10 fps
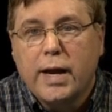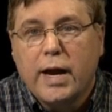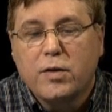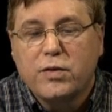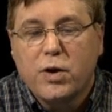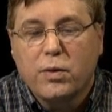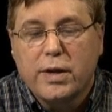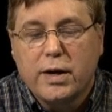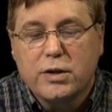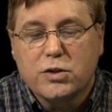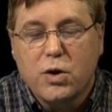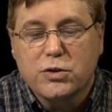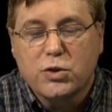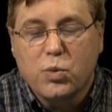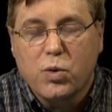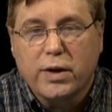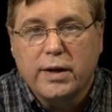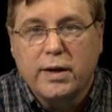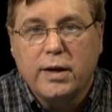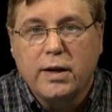And Veolia is also
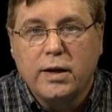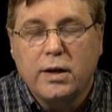working